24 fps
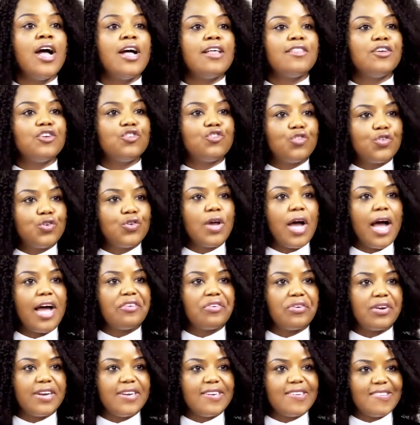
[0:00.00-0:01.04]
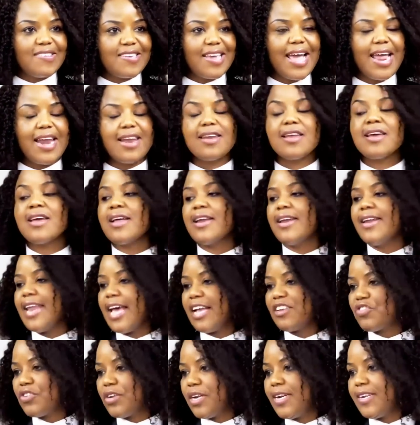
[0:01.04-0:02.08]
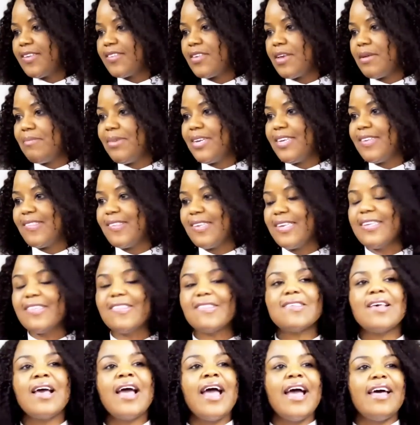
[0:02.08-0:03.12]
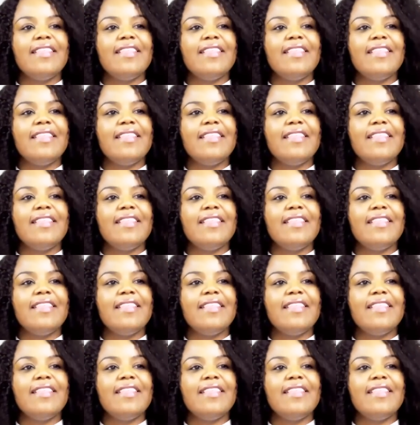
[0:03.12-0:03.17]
the 210 National Assembly seats